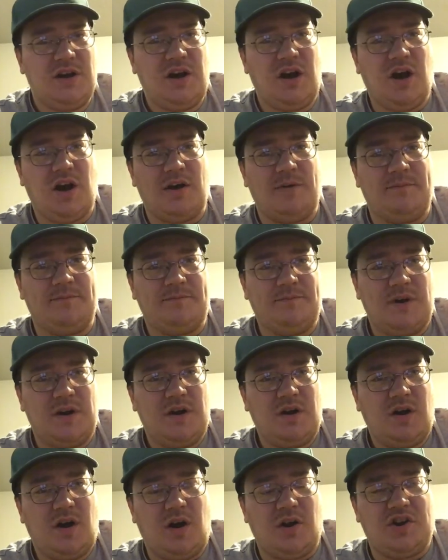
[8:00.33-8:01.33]

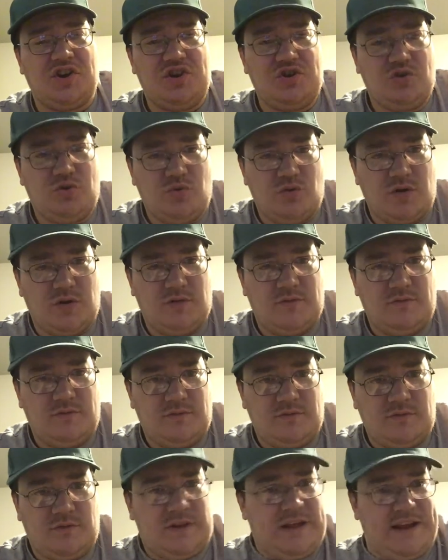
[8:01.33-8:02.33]
Are you
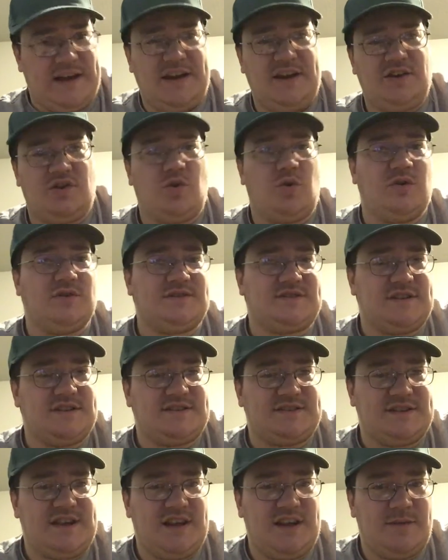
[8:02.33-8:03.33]
leaning towards
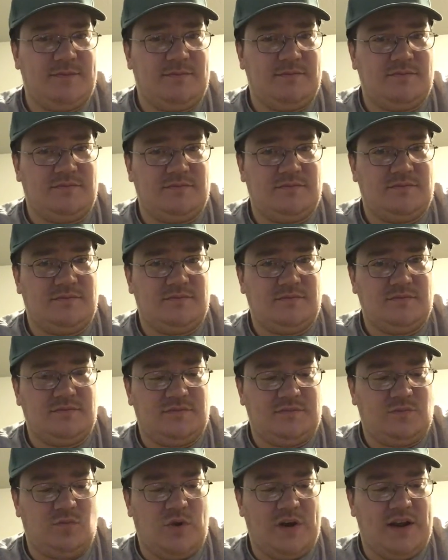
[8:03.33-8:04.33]
this team
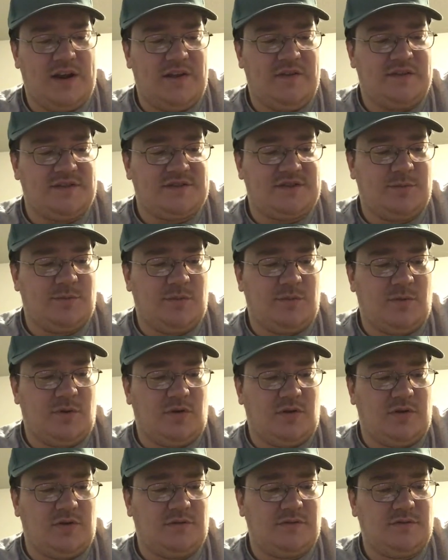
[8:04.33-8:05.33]
winning in the Super
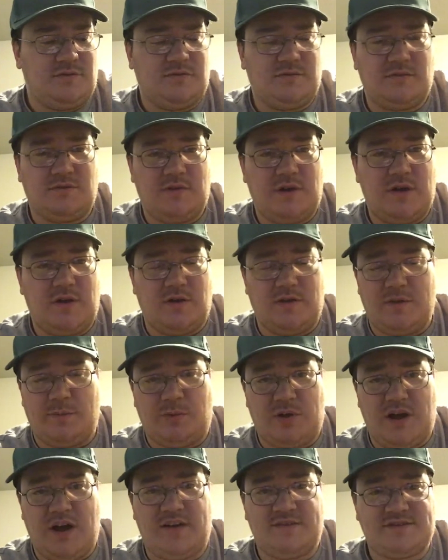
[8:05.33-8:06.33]
Bowl or in the
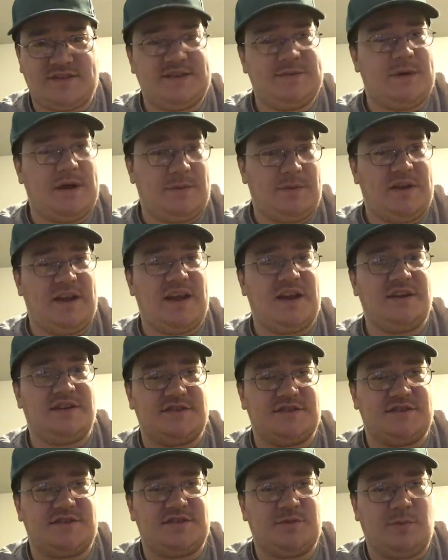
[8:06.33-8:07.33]
playoffs and maybe getting
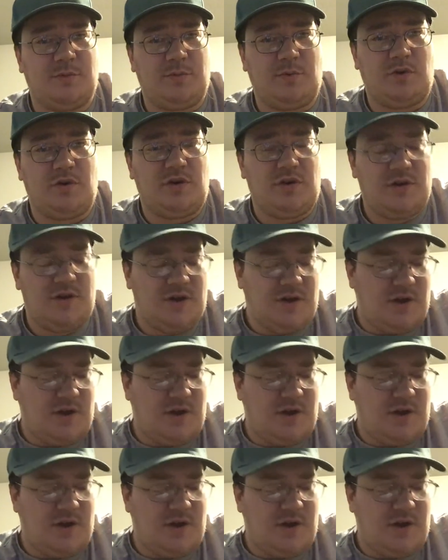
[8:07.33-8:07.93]
to the Super Bowl?